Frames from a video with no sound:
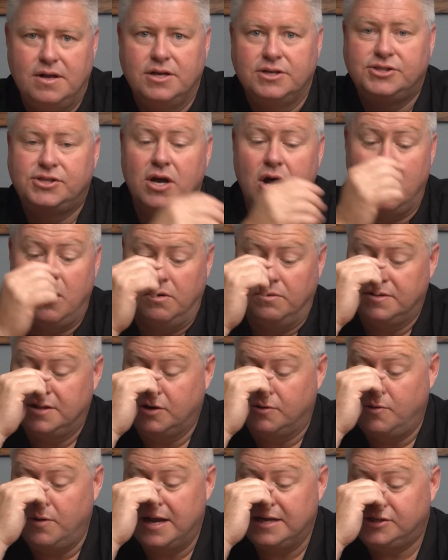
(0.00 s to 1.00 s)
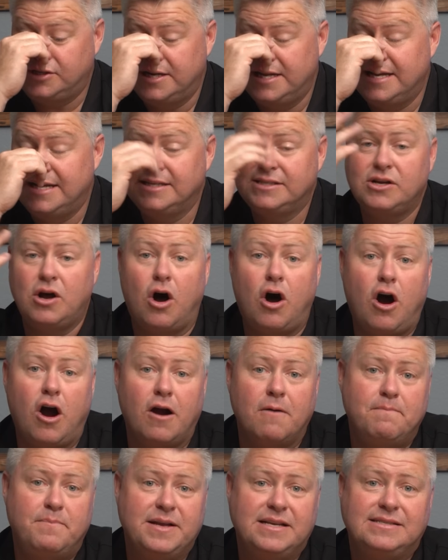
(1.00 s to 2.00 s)
So the question is,
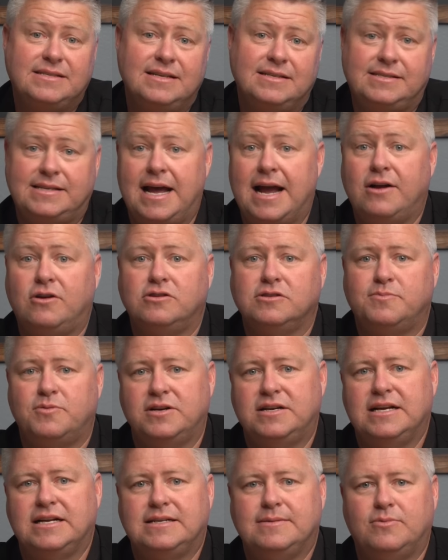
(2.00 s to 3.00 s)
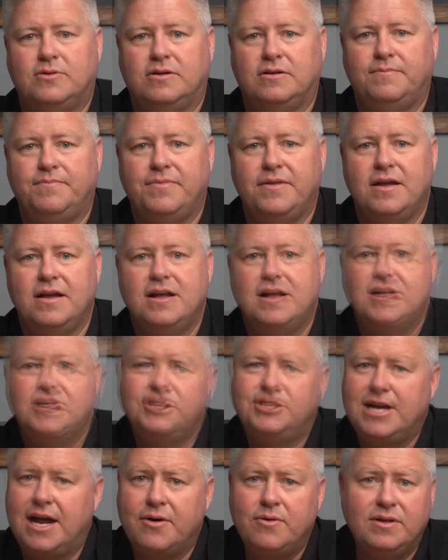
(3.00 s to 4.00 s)
are business cycles predictable?
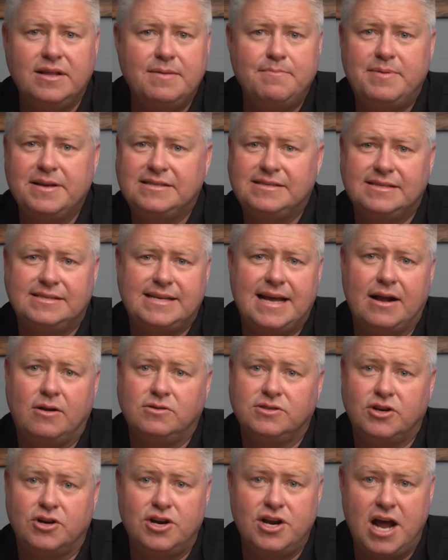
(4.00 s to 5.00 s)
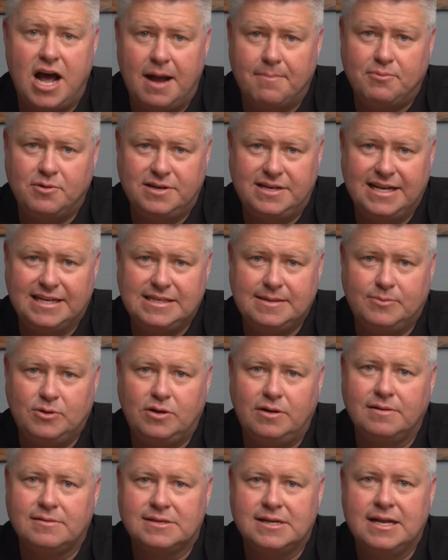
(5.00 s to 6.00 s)
Generally, business cycles are not
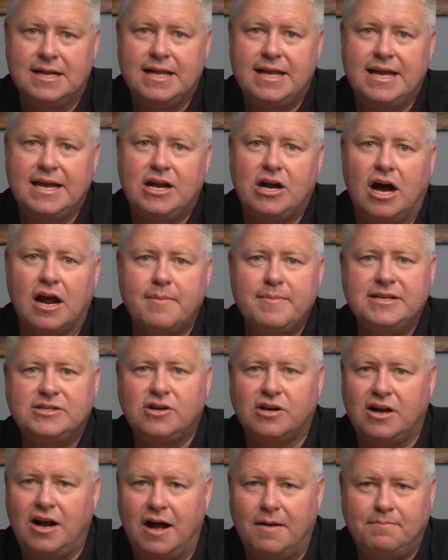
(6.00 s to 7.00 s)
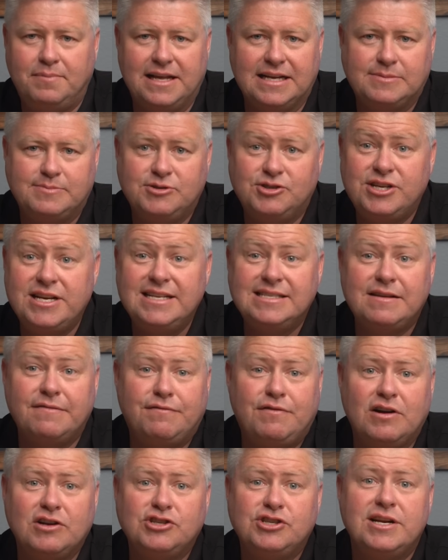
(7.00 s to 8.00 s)
predictable. Economies are complex machines
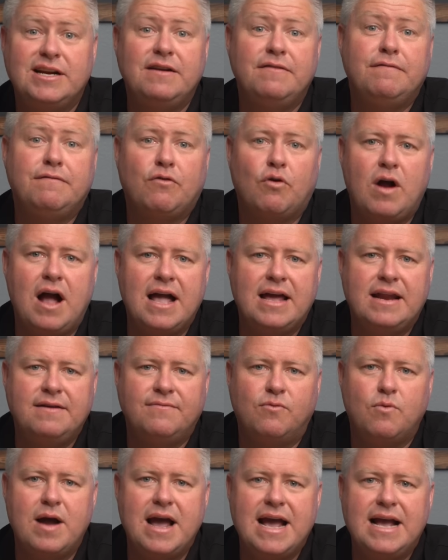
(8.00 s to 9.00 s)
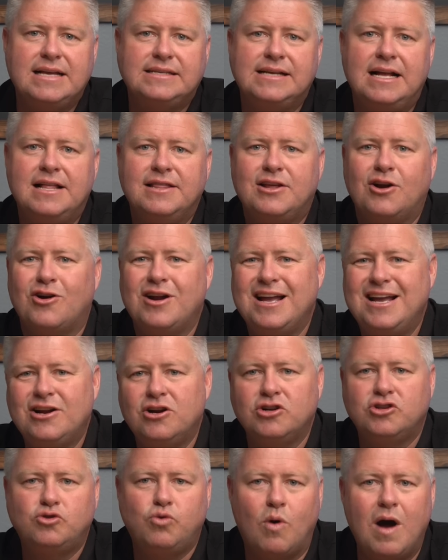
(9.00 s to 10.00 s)
that function in a variety of ways that are
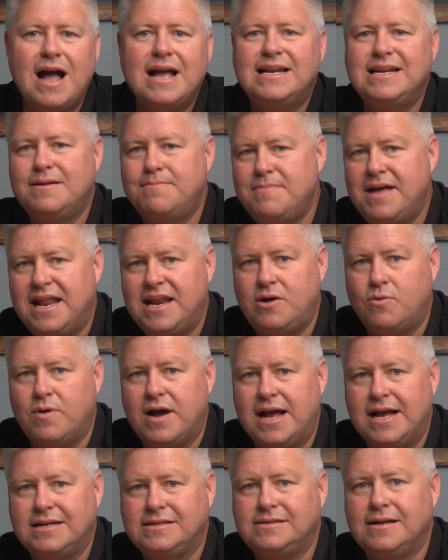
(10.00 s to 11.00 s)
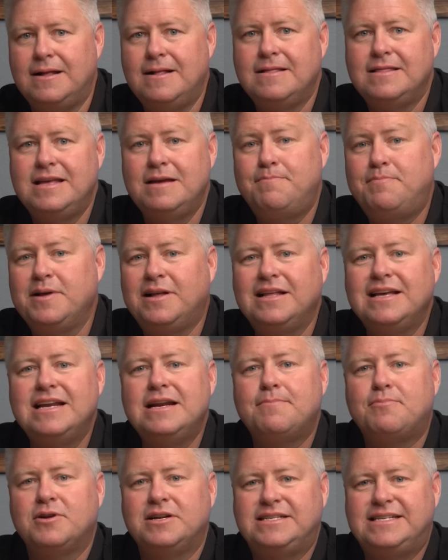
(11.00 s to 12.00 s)
intertwined in many ways. The ability
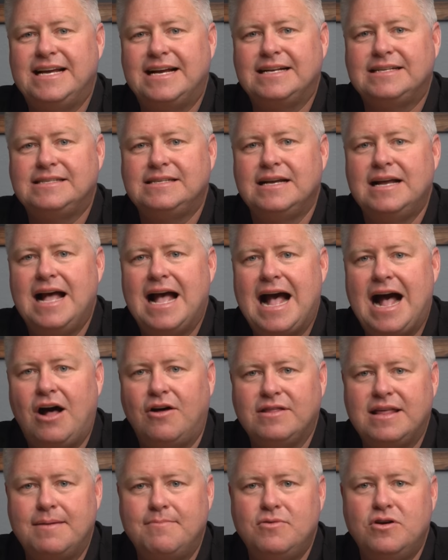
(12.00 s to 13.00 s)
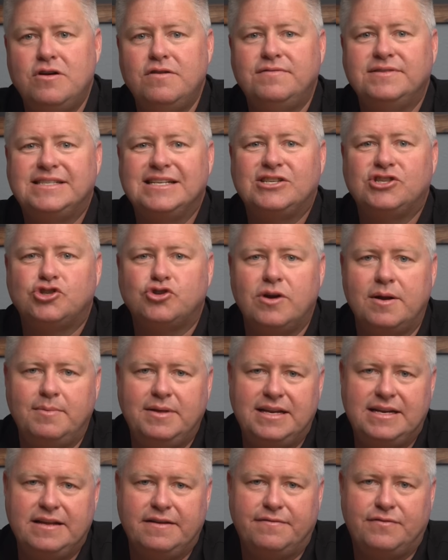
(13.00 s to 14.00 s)
to predict how they move is
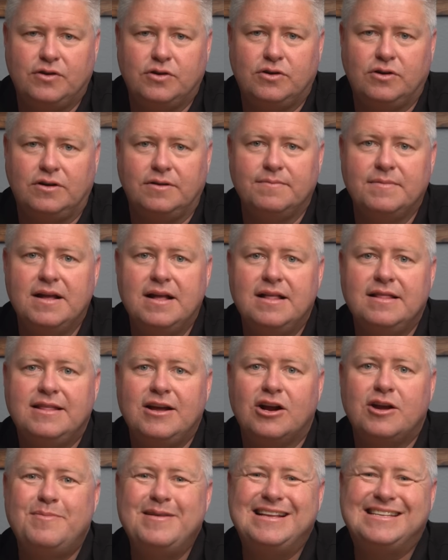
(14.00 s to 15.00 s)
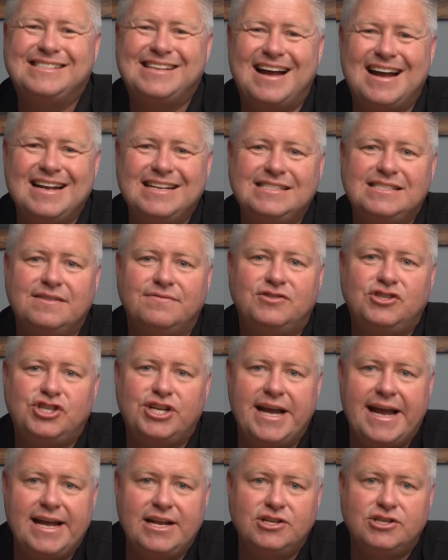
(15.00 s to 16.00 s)
extremely difficult. There can be signs of
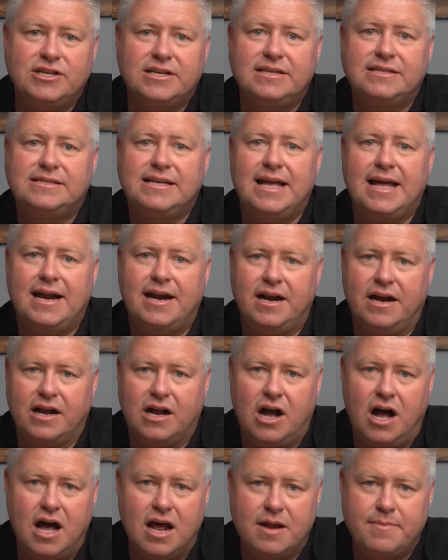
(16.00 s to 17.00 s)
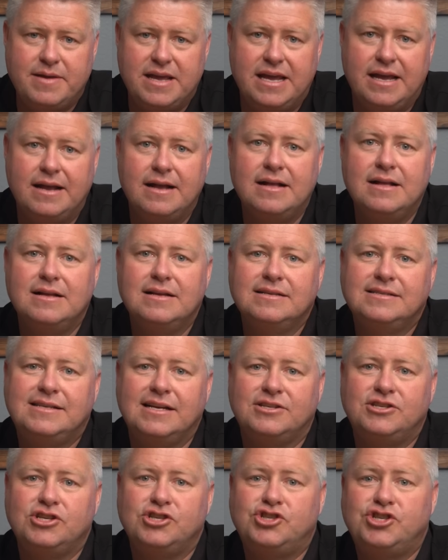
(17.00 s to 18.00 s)
changes in an economy,
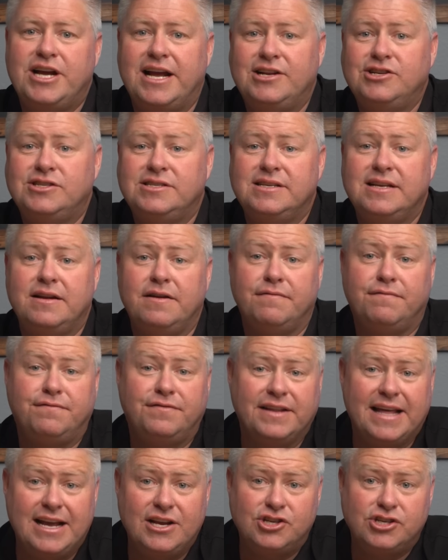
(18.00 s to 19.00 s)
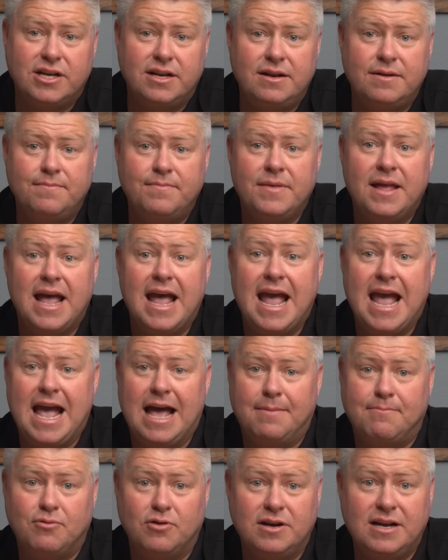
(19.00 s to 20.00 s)
such as changes in inflation
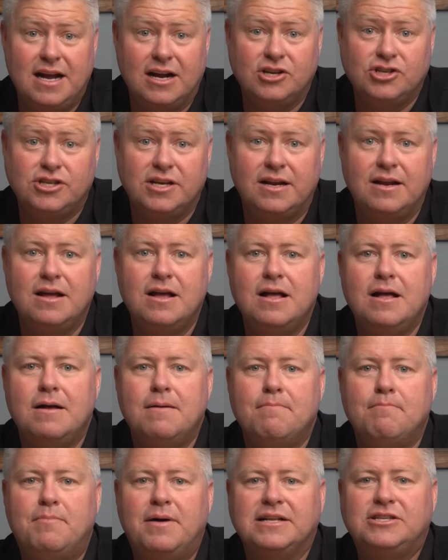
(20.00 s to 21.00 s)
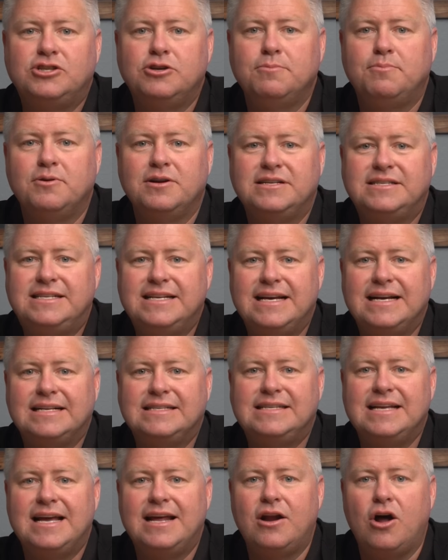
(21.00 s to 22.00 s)
and production. But to
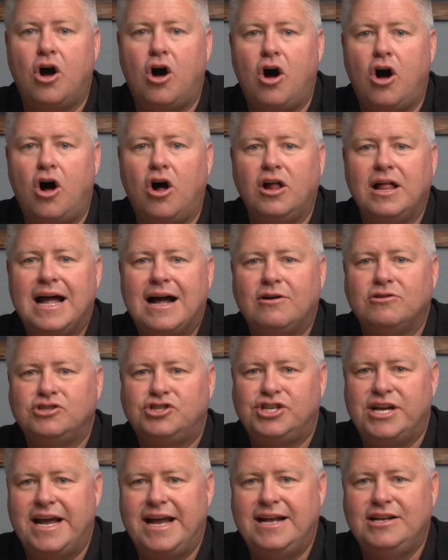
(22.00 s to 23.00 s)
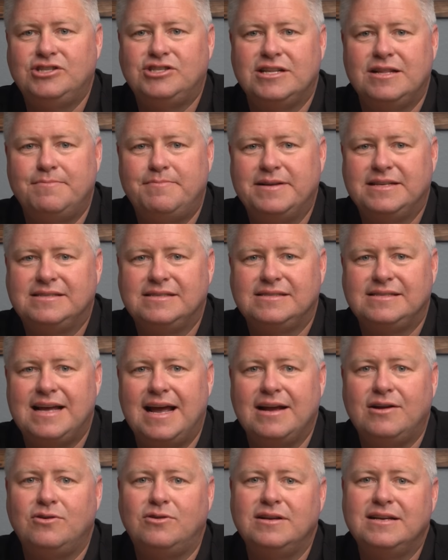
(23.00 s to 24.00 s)
predict an all-out change in the business
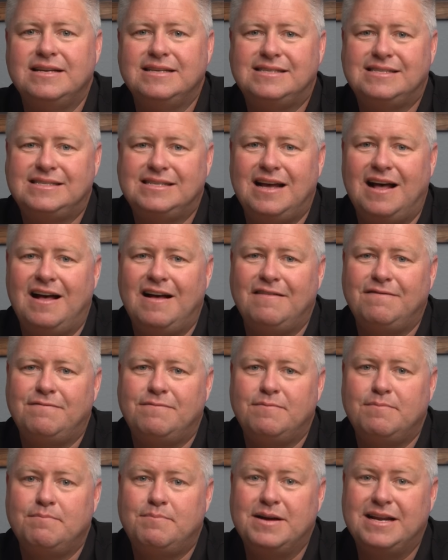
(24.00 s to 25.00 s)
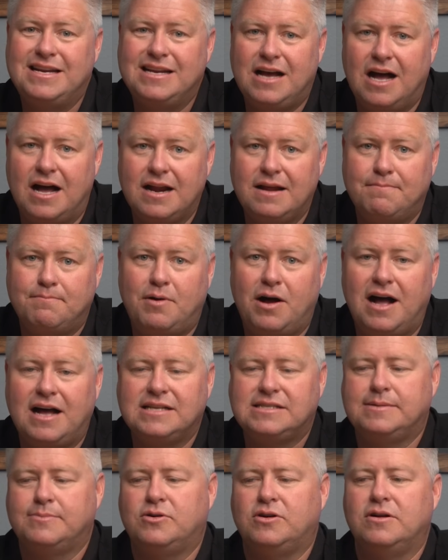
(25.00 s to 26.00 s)
cycle is tough but not
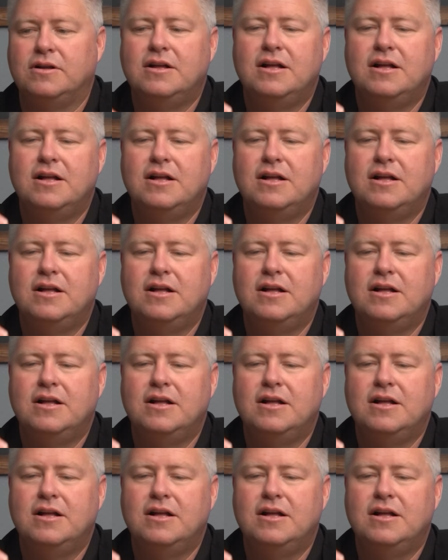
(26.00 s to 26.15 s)
impossible.